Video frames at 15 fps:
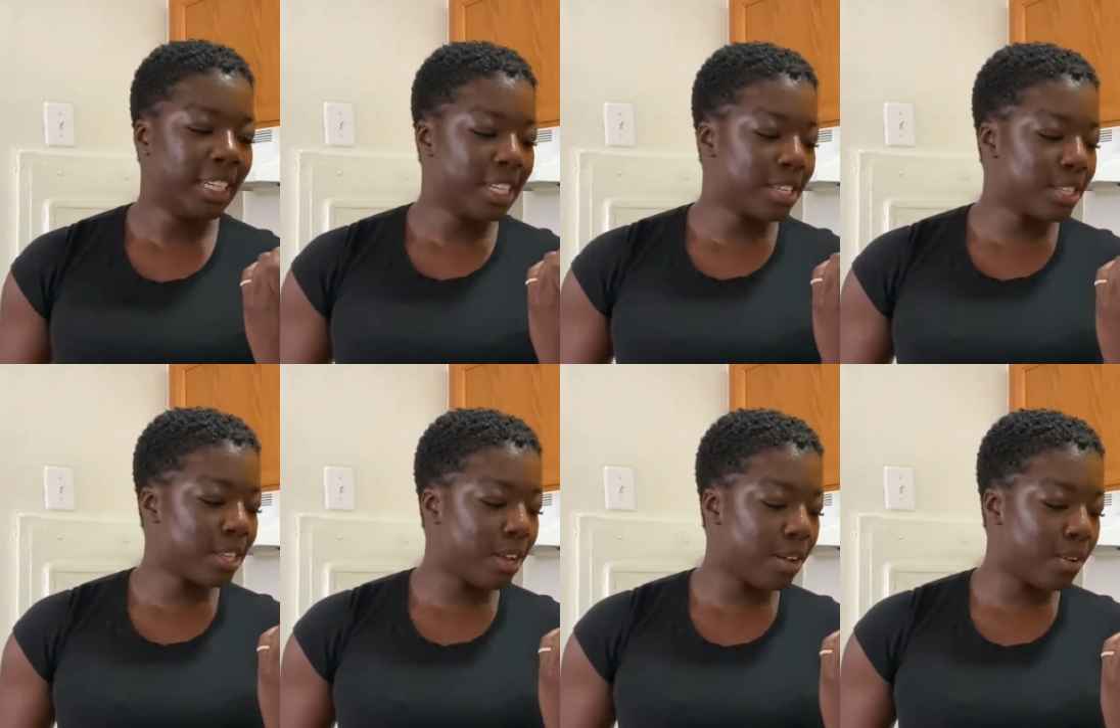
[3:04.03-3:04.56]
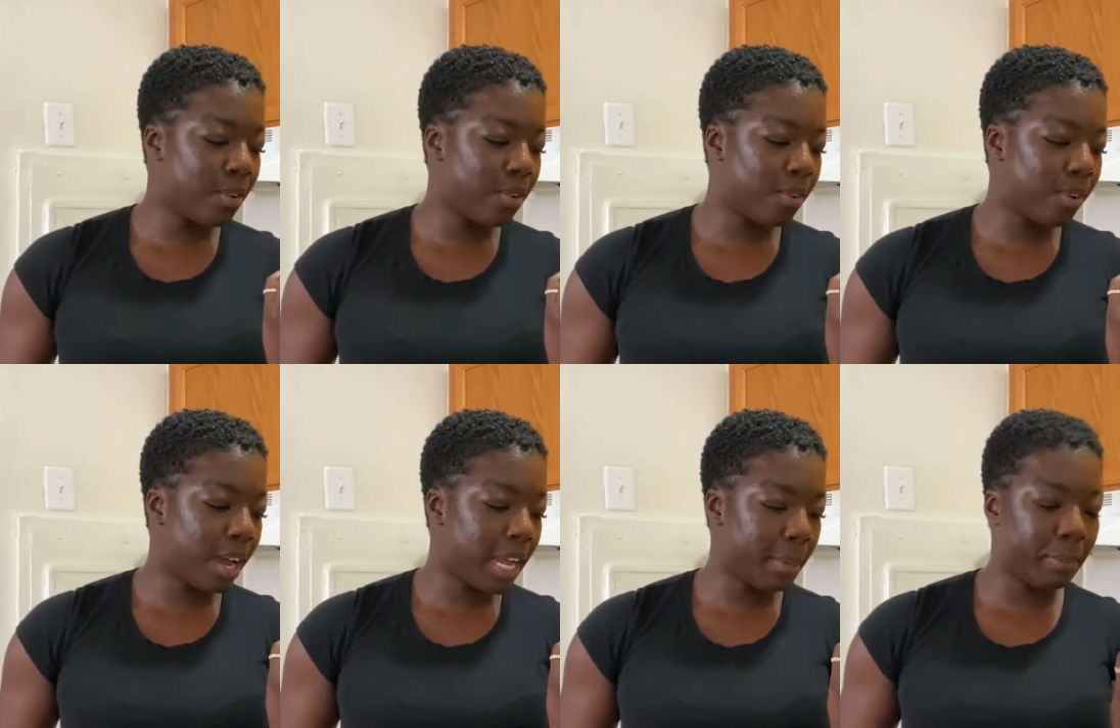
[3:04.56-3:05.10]

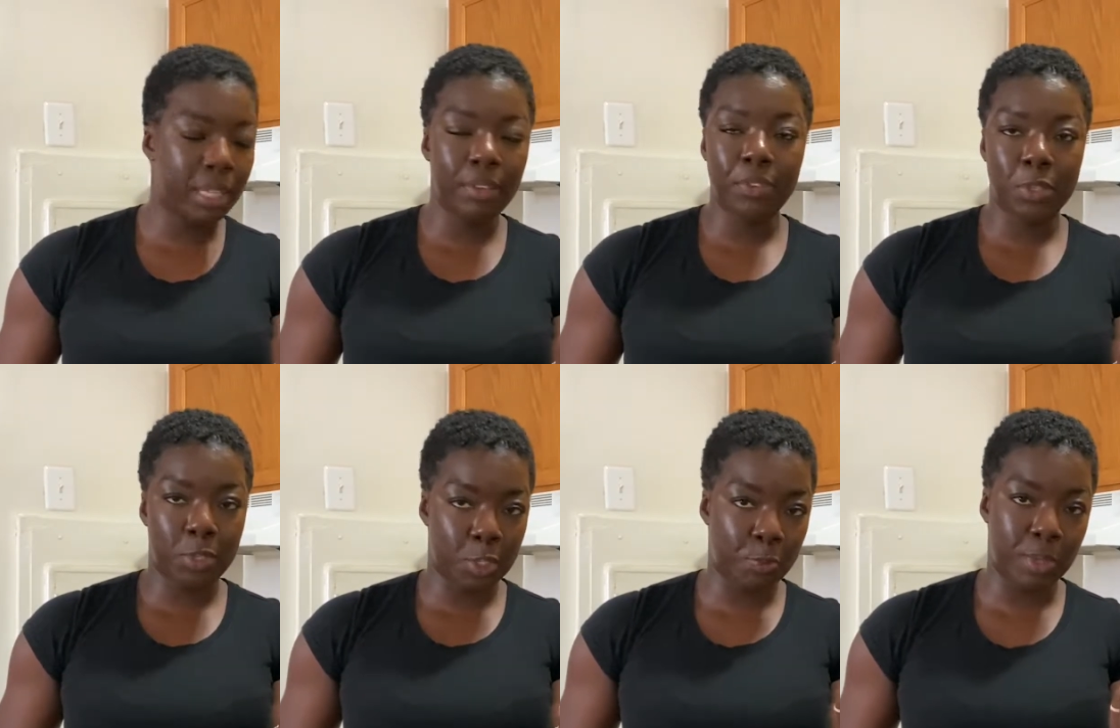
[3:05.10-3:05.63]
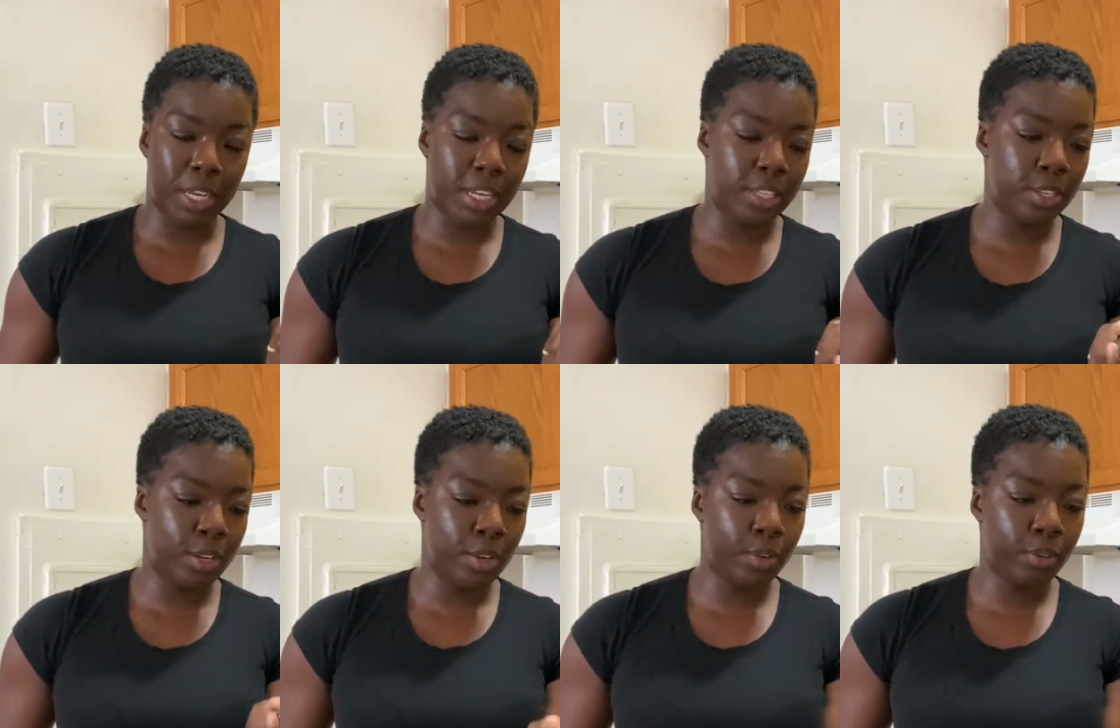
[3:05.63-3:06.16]
So I believe it's just because,
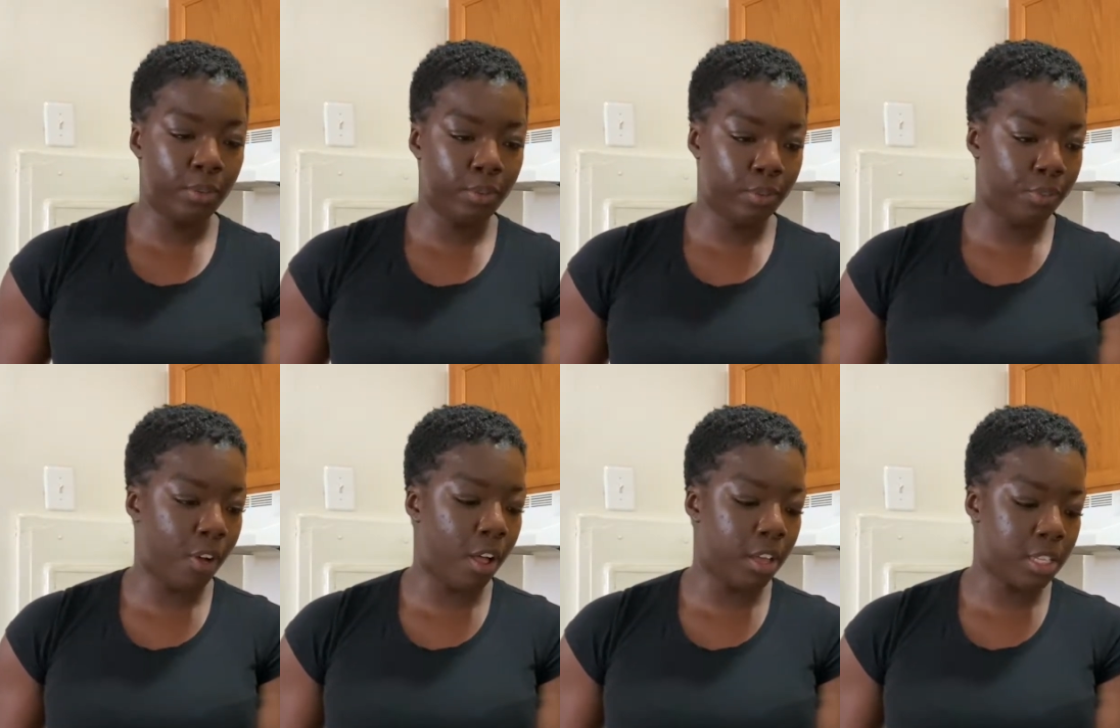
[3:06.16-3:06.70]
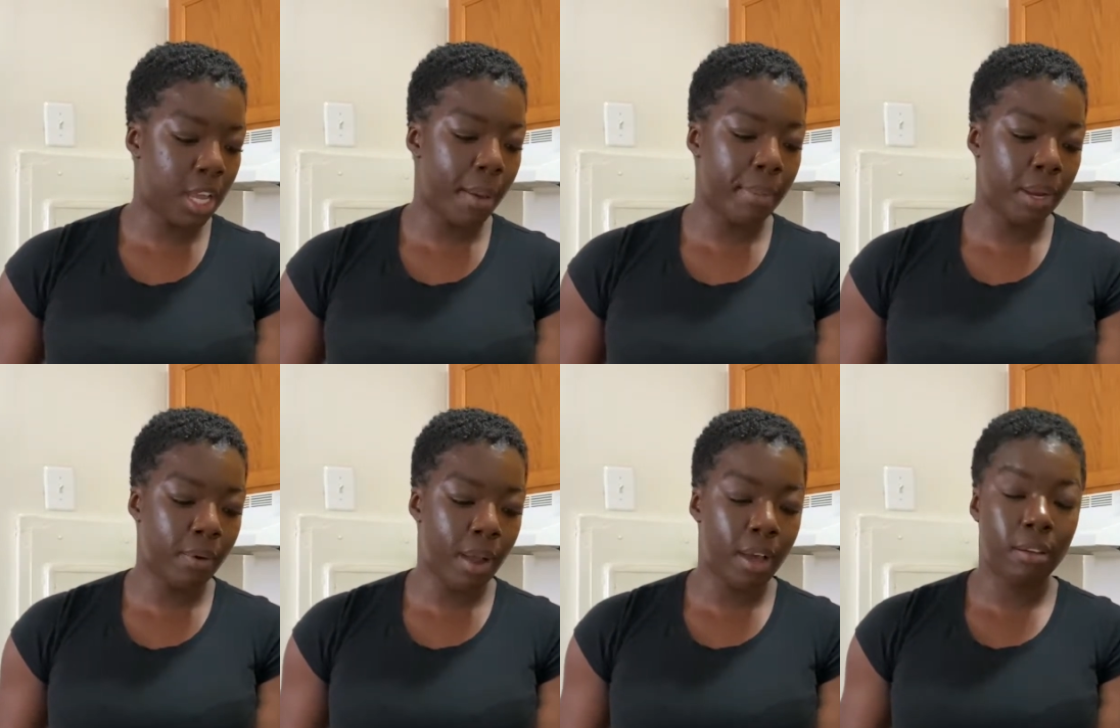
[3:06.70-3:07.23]
you know, fall is
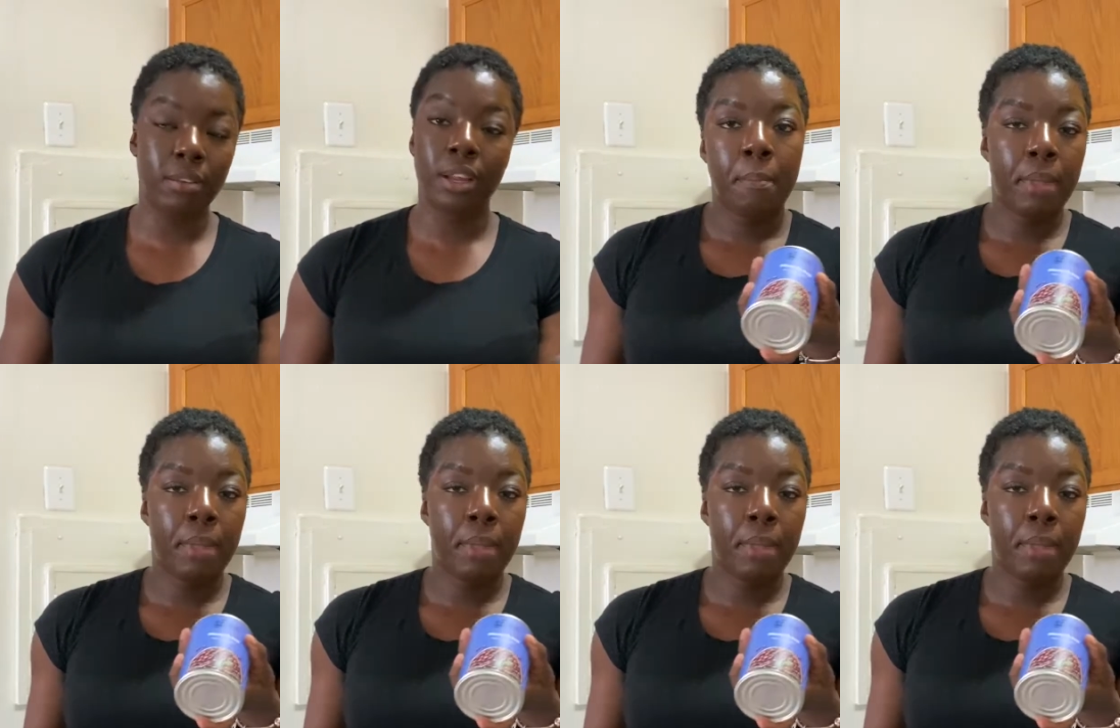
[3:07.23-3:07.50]
coming around.